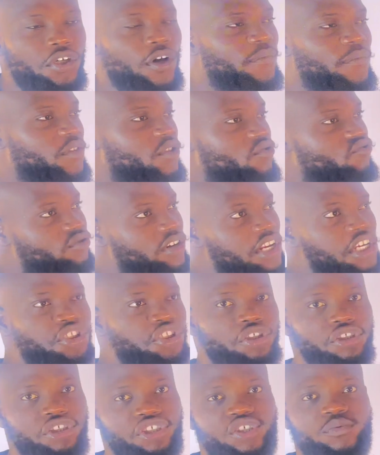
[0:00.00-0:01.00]
of the
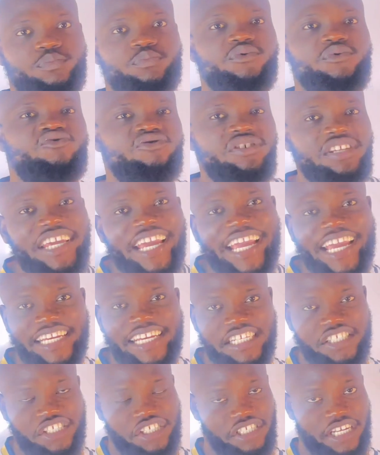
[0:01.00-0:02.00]
relationship between
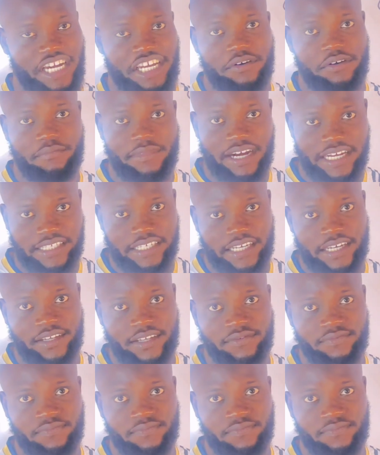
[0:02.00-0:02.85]
energy and matter.